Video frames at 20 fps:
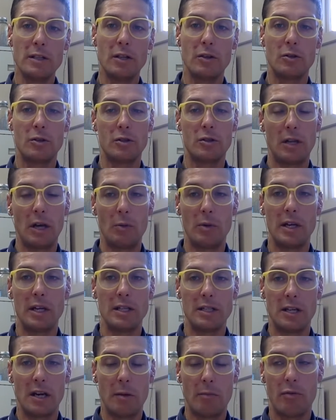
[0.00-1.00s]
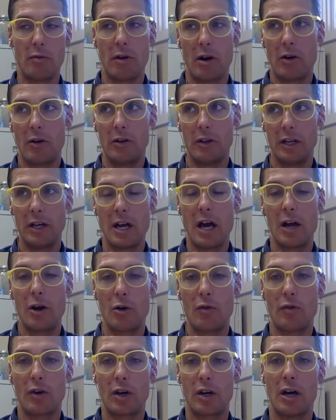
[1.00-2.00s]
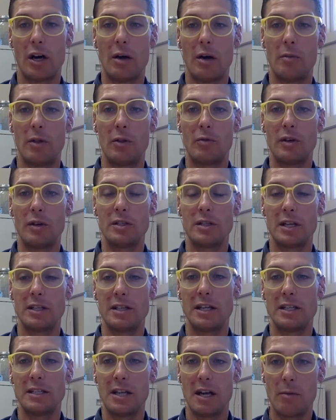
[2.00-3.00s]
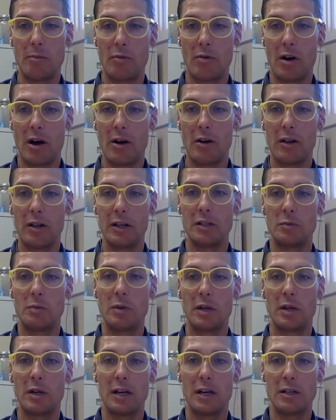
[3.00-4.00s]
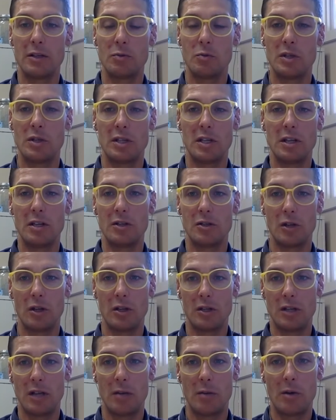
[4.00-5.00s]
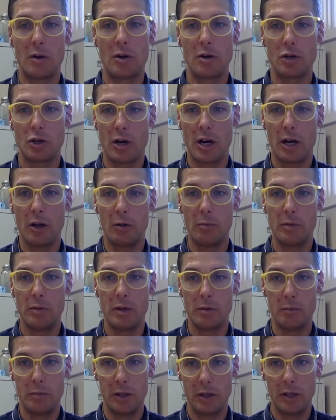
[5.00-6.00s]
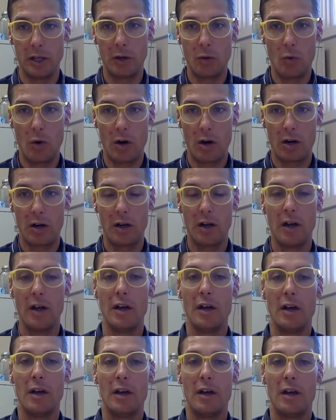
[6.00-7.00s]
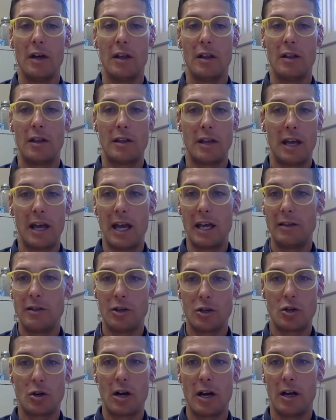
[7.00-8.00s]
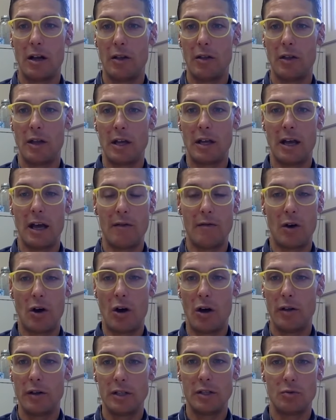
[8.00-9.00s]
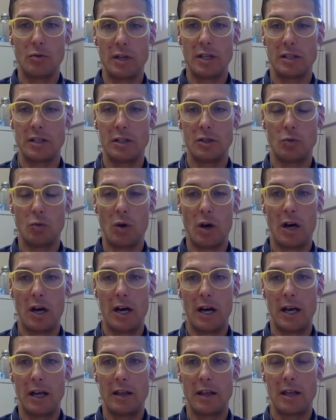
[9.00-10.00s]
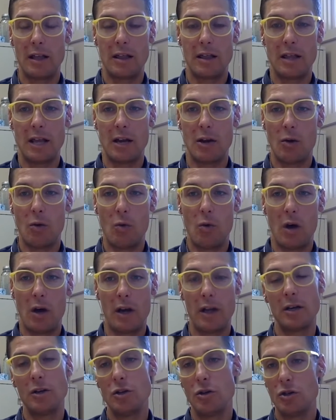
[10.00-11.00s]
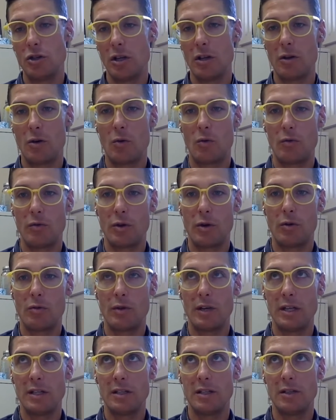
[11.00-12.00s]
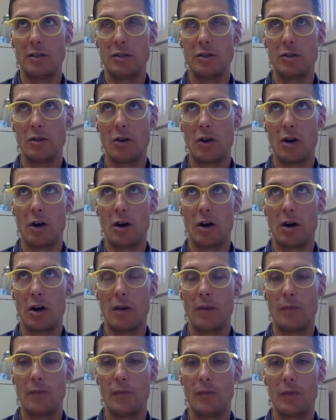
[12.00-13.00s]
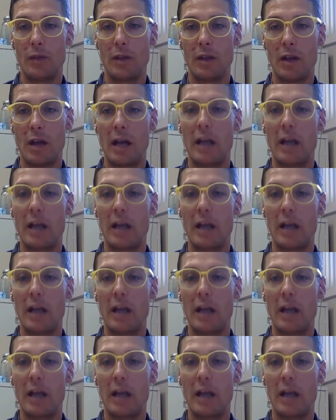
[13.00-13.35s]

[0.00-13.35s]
Those ones that we can temporarily not overcome. And the reason I say temporarily is because we see this all the time in our trail building work, that they hate the trail. They have all these reasons why they don't want it. And usually their reasons are,